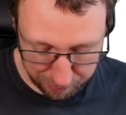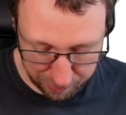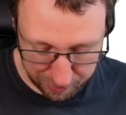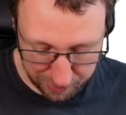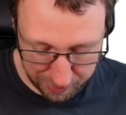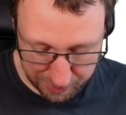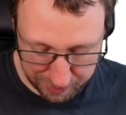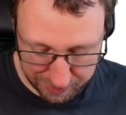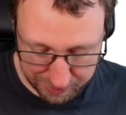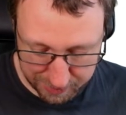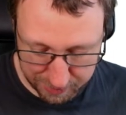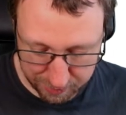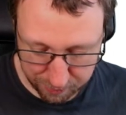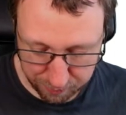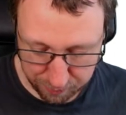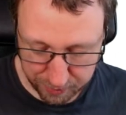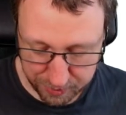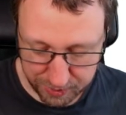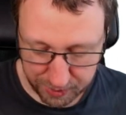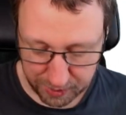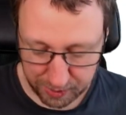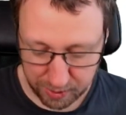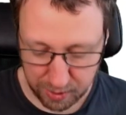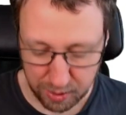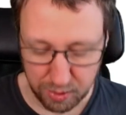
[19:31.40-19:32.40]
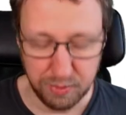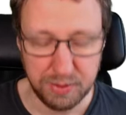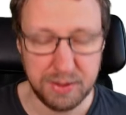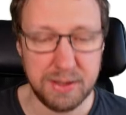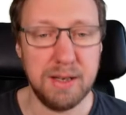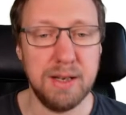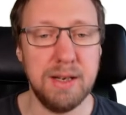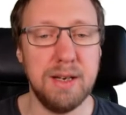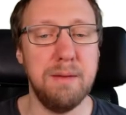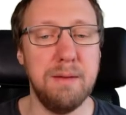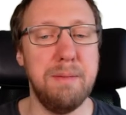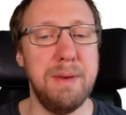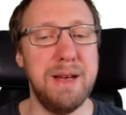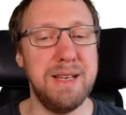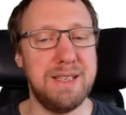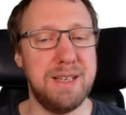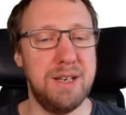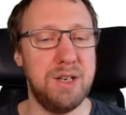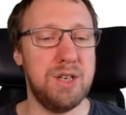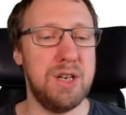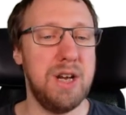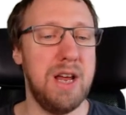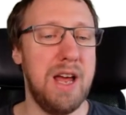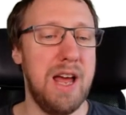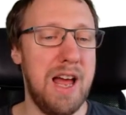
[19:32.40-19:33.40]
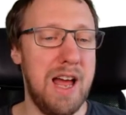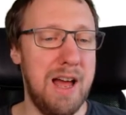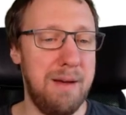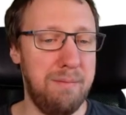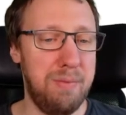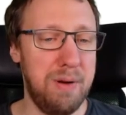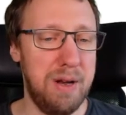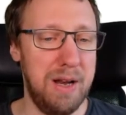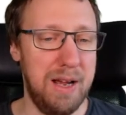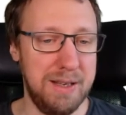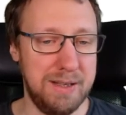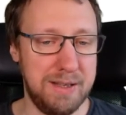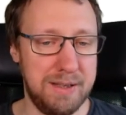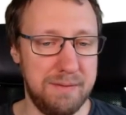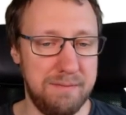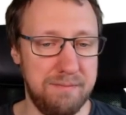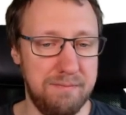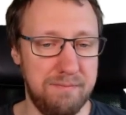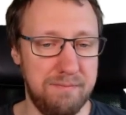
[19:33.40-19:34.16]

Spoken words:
plus, which encodes the message M plus.